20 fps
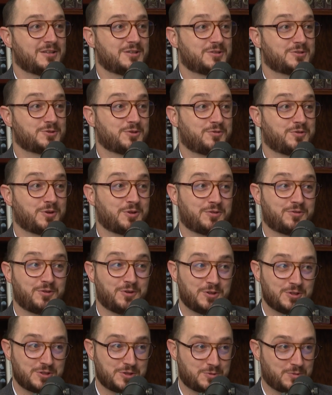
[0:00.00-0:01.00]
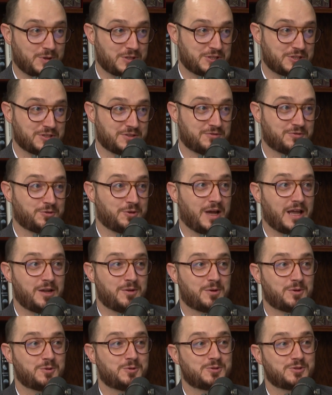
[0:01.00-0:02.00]
So for the first question, for
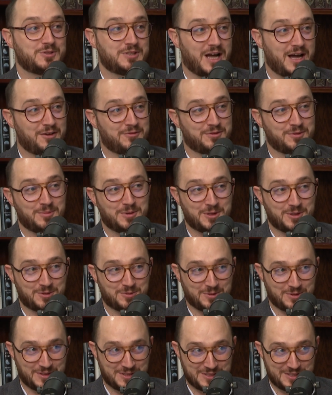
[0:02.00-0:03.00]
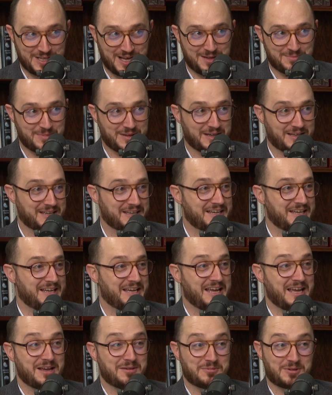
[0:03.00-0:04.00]
anyone who's not familiar with this topic,
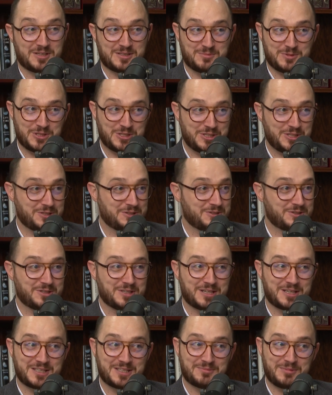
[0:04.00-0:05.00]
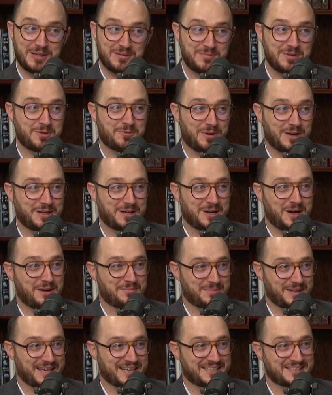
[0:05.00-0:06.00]
because machine learning can be quite
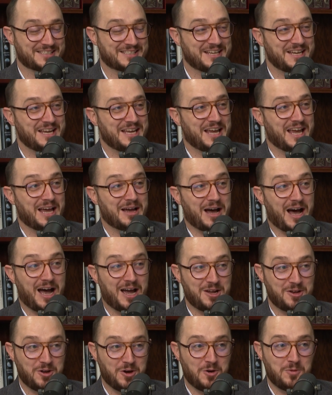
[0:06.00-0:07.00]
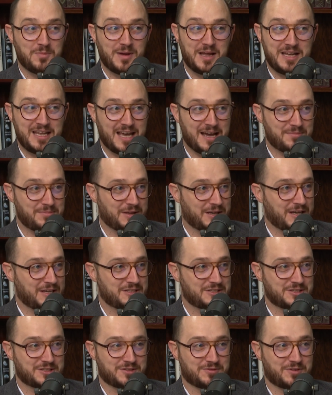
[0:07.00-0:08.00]
complex, I know many
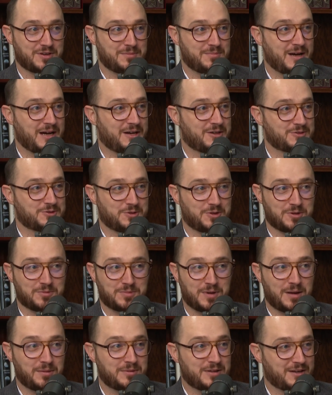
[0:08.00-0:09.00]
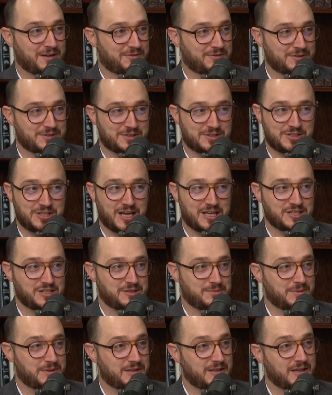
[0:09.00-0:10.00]
applications have come out, so you can probably reference
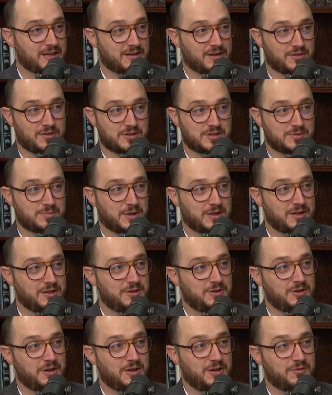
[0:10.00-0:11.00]
ChatGPT and others, but in